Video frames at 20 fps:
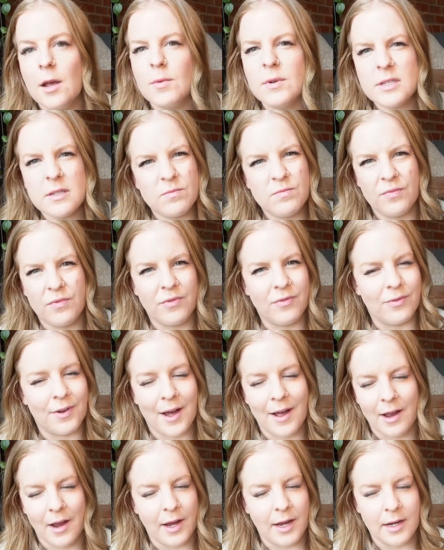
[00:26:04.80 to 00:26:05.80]
was
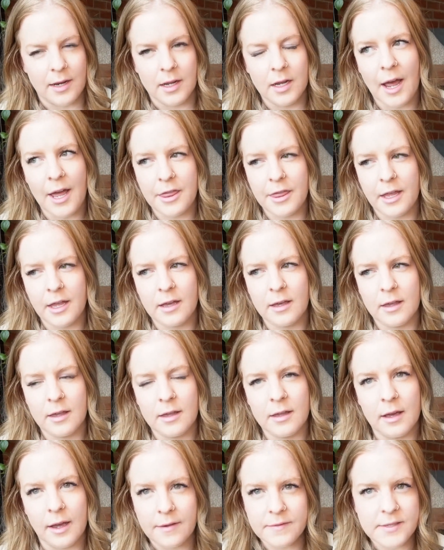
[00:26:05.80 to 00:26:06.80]
fine. I think
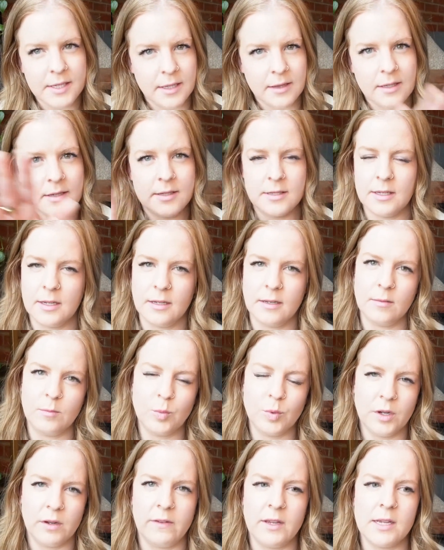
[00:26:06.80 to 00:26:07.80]
I've said this in
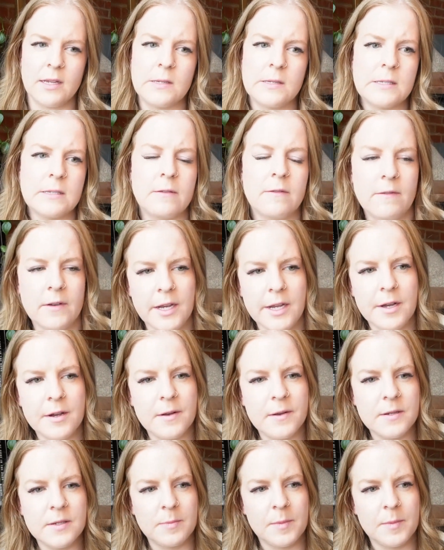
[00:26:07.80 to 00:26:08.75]
previous videos,